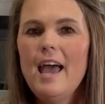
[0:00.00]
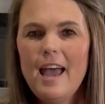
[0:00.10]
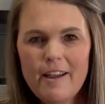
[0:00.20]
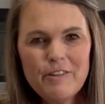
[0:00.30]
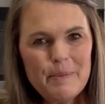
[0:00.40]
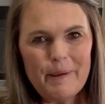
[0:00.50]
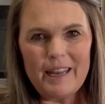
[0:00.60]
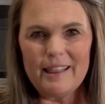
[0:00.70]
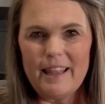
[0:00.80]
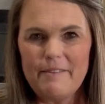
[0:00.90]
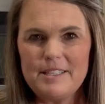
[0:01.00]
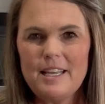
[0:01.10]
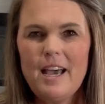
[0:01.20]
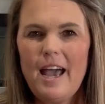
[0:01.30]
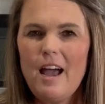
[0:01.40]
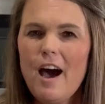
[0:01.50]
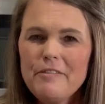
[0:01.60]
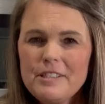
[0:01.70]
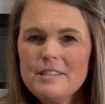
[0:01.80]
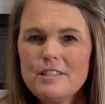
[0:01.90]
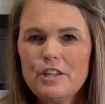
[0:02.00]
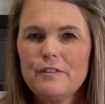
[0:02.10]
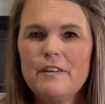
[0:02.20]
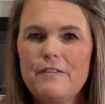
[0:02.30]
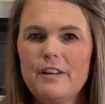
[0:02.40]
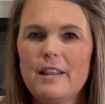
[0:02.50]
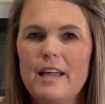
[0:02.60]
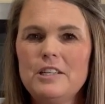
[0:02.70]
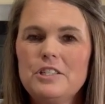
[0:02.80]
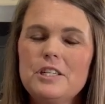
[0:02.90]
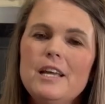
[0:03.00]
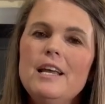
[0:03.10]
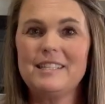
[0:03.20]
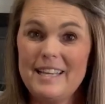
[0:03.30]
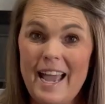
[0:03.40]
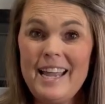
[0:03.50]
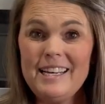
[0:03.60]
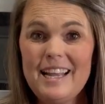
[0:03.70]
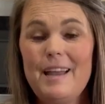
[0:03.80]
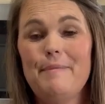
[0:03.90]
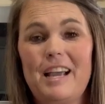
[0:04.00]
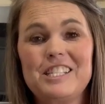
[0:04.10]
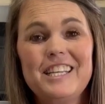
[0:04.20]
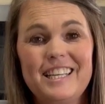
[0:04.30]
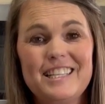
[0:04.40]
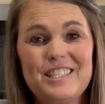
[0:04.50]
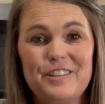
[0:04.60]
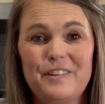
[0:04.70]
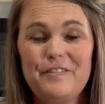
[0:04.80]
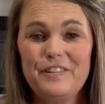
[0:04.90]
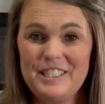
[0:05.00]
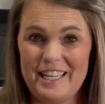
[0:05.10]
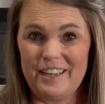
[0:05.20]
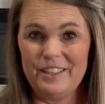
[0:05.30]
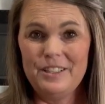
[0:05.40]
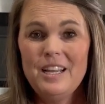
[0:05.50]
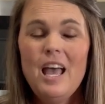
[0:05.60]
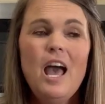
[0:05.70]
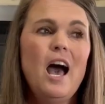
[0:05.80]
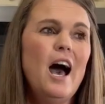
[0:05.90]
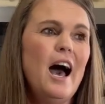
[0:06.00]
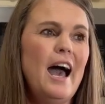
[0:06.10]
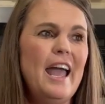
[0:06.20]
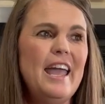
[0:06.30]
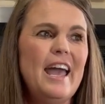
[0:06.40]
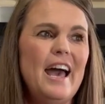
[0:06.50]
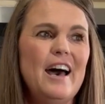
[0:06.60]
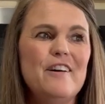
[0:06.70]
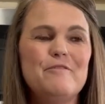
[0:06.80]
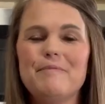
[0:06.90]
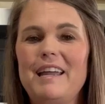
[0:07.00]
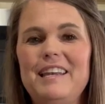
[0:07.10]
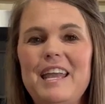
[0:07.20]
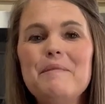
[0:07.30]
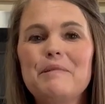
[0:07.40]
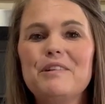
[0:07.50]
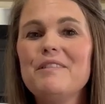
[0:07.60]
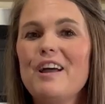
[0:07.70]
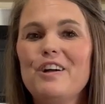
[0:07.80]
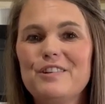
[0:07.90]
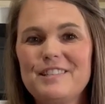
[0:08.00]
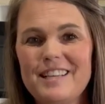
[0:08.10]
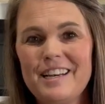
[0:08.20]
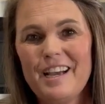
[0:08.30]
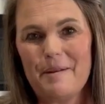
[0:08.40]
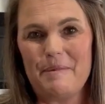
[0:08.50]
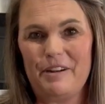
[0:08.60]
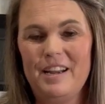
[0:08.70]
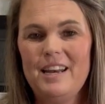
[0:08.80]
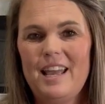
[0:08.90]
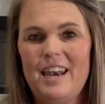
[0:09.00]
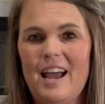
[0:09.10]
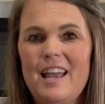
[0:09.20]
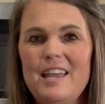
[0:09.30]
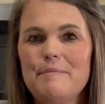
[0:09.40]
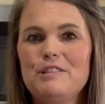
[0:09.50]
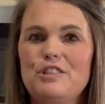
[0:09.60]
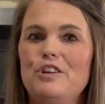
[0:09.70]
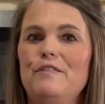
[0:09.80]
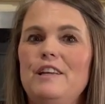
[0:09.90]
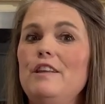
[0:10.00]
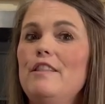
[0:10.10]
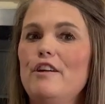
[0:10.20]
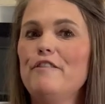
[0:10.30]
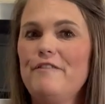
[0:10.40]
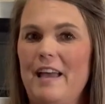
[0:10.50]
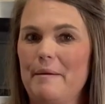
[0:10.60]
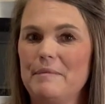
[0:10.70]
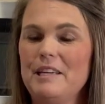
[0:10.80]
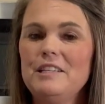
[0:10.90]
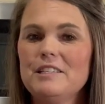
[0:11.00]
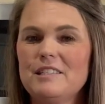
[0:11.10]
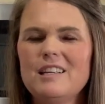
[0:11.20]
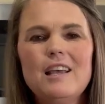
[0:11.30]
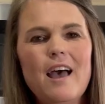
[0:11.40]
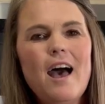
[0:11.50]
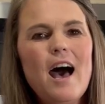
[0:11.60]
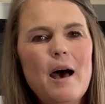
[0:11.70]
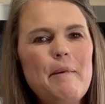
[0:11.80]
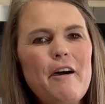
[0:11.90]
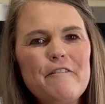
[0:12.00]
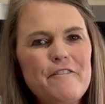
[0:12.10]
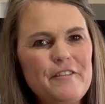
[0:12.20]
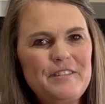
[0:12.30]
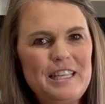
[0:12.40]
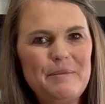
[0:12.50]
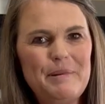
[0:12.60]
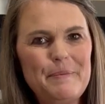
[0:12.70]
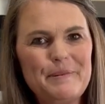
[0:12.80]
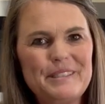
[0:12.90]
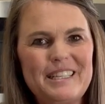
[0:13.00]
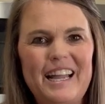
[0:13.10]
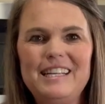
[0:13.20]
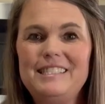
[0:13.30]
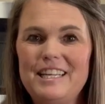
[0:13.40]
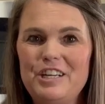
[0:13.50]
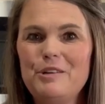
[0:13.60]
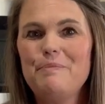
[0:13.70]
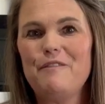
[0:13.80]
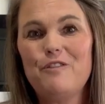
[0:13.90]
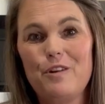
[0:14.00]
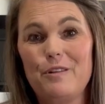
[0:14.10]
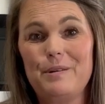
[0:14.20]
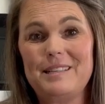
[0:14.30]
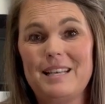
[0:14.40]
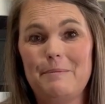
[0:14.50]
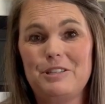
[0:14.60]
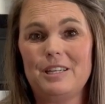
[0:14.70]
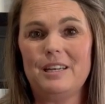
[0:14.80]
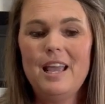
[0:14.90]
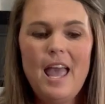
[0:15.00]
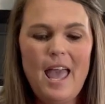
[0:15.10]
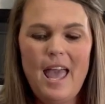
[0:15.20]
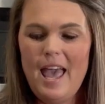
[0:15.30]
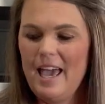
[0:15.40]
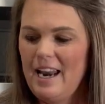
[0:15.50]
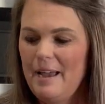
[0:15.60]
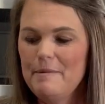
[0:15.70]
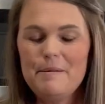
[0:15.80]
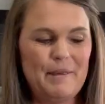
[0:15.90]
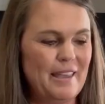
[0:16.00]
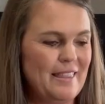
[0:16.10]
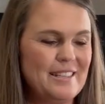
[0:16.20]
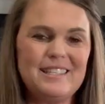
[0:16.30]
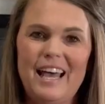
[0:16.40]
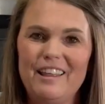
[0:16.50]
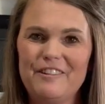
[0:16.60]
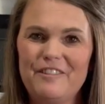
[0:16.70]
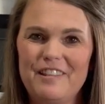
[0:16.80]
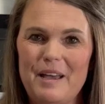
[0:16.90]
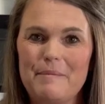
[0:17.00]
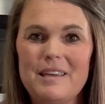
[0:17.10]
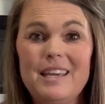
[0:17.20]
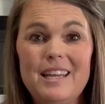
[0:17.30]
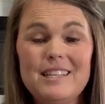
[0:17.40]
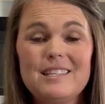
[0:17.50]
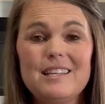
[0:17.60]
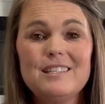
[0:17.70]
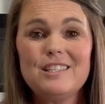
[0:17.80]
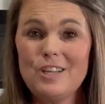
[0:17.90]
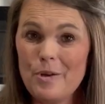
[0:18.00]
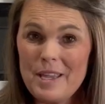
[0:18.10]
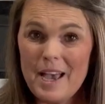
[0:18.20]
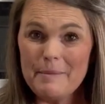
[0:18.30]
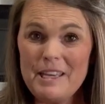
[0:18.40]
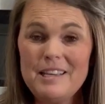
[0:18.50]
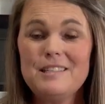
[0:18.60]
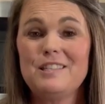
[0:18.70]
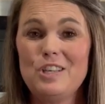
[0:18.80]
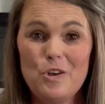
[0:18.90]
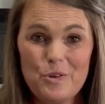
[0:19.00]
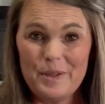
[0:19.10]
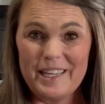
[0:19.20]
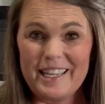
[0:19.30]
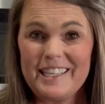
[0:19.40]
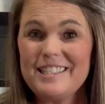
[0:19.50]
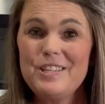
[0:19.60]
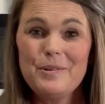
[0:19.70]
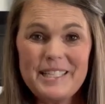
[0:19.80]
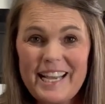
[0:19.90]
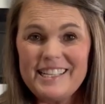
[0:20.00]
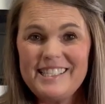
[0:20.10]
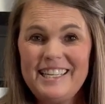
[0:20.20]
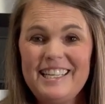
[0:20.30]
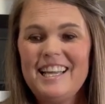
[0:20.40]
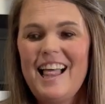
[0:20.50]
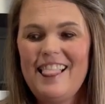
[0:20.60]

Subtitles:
Everybody loves it. I often serve it for lunch. Tonight, I'm actually gonna serve it for dinner. I have my neighbor that her son got married and I am serving their family, just about 15 people tonight, dinner before the reception. And I'm gonna make this salad for them. It is so yummy, so quick, so tasty.